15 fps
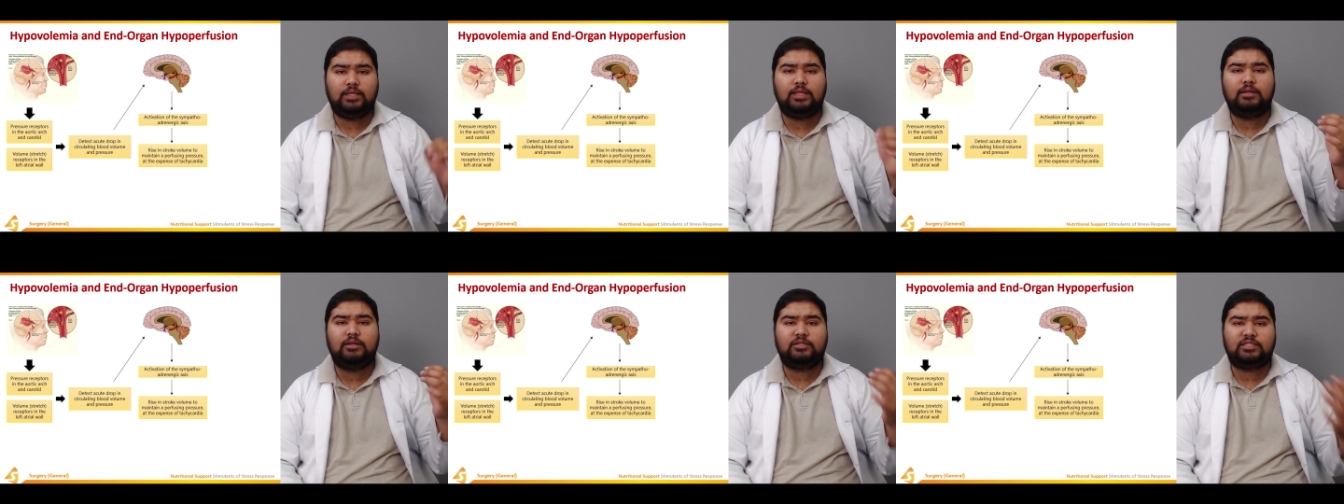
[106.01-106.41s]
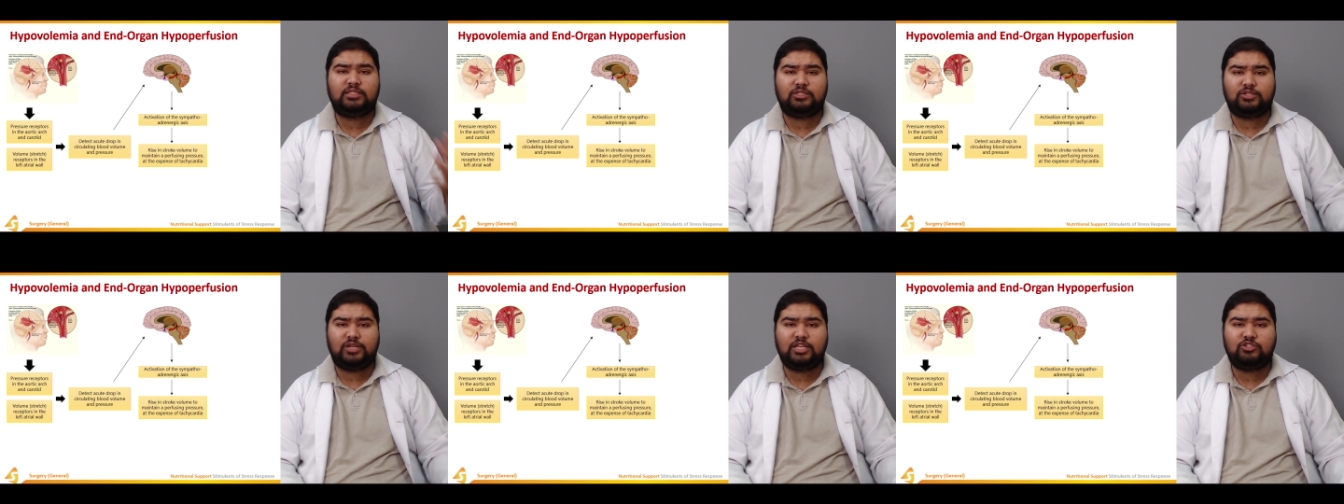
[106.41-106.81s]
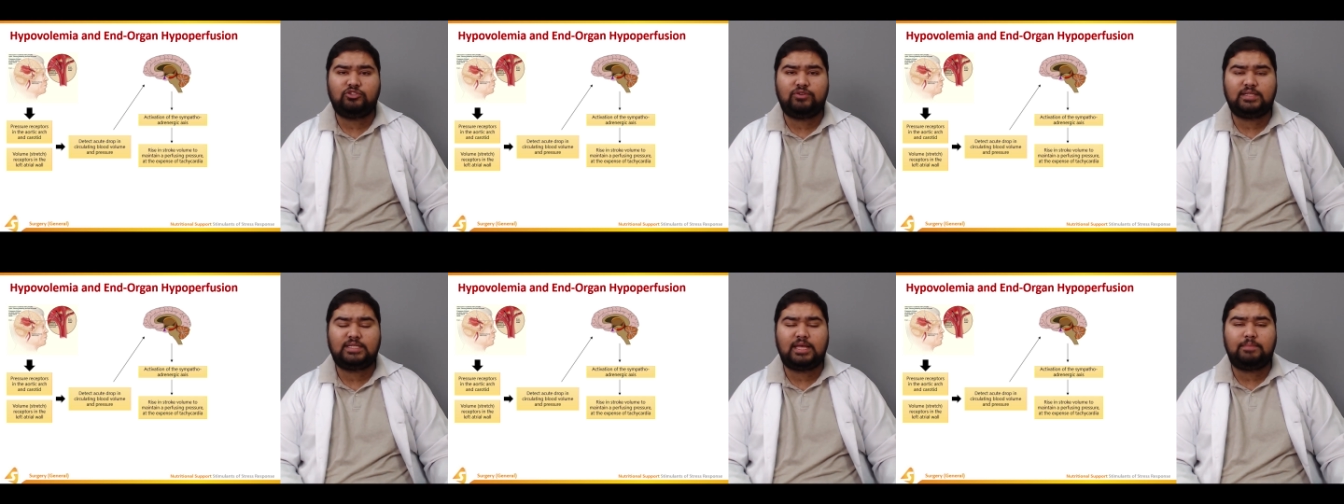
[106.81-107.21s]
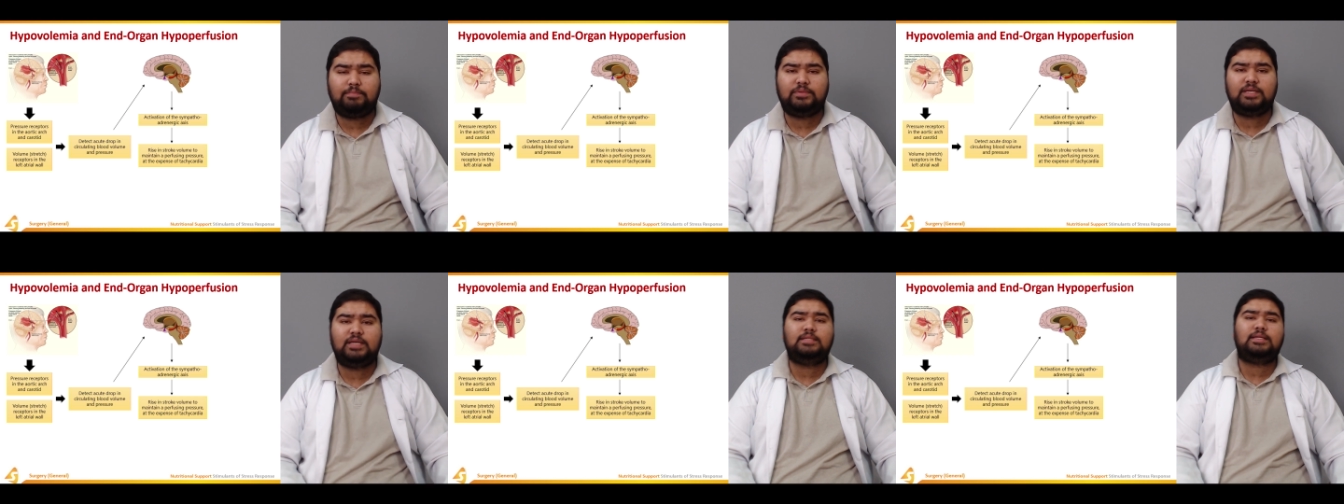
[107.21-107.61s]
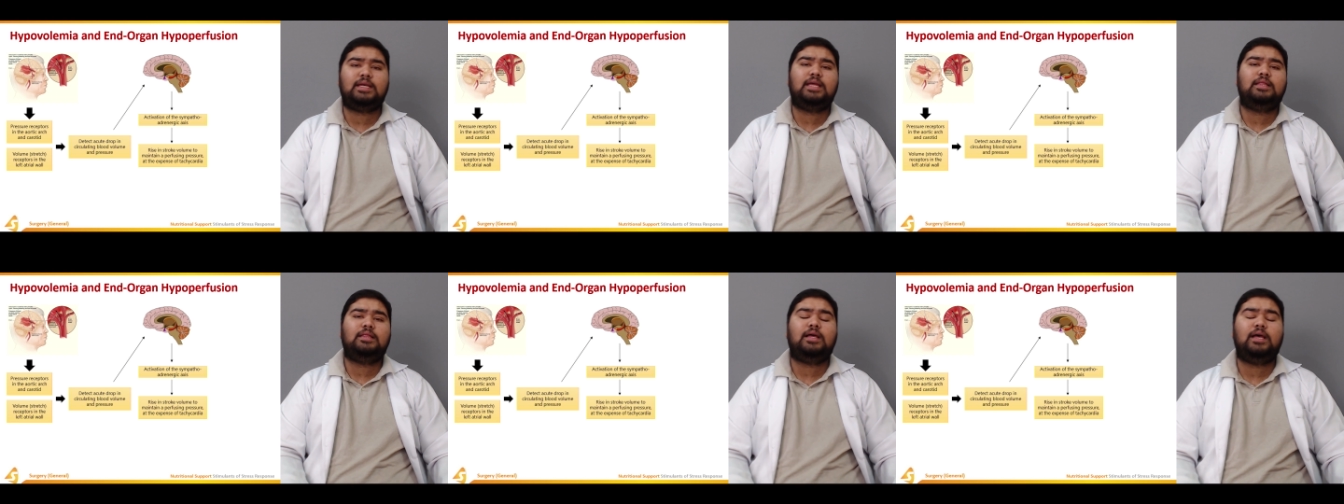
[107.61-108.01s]
the stretch receptors
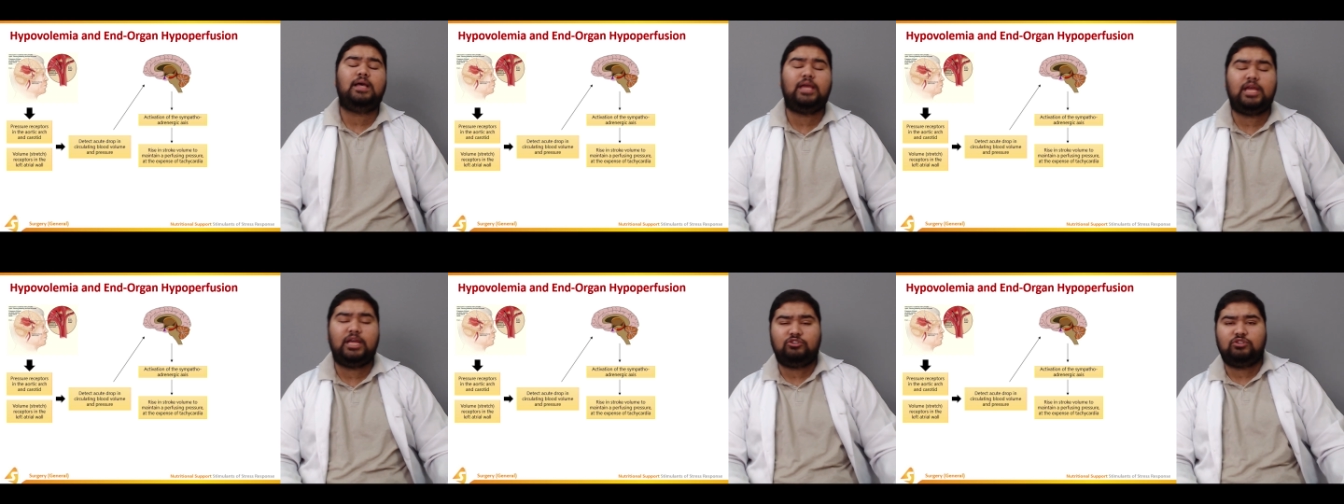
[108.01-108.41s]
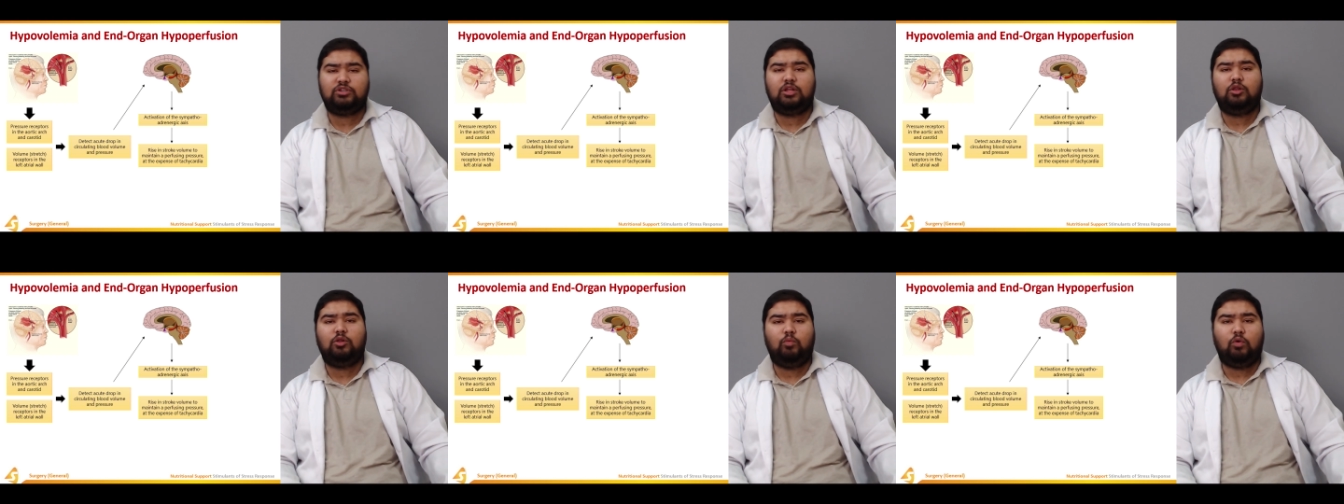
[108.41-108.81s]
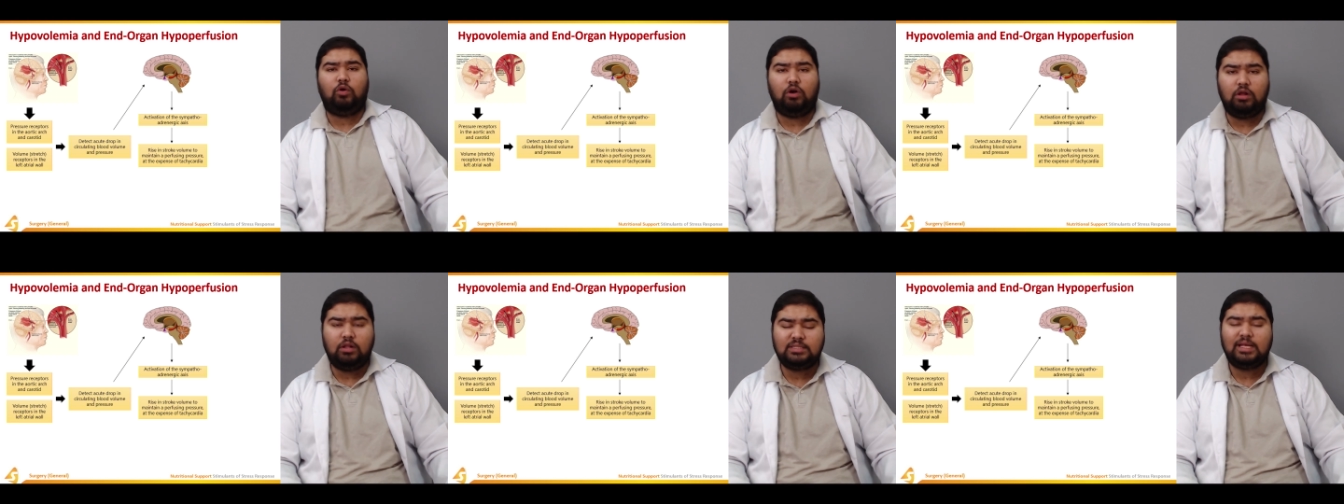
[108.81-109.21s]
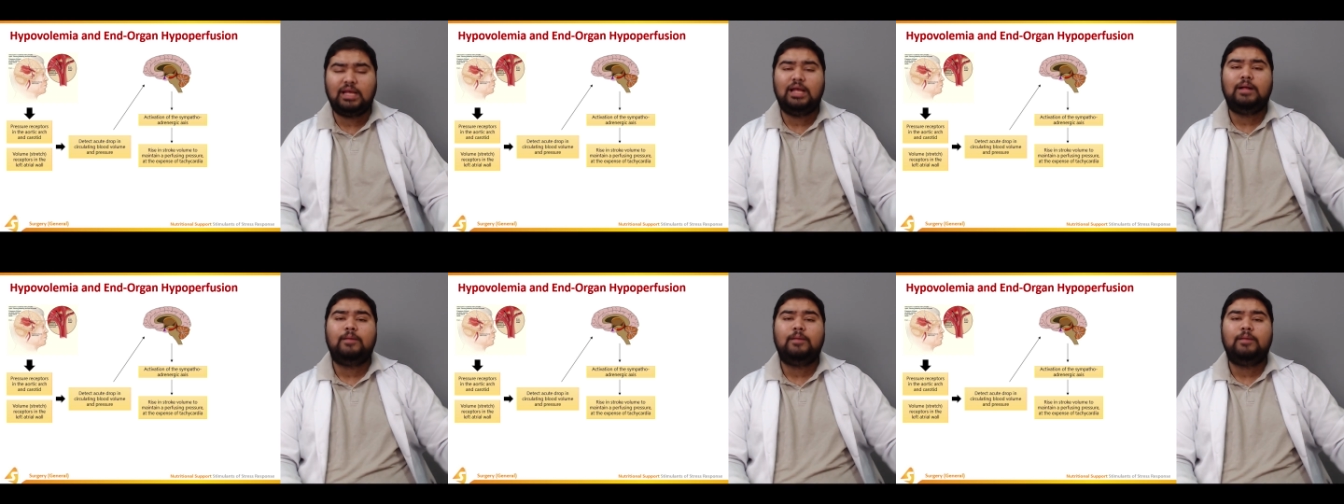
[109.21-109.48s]
in the atrial walls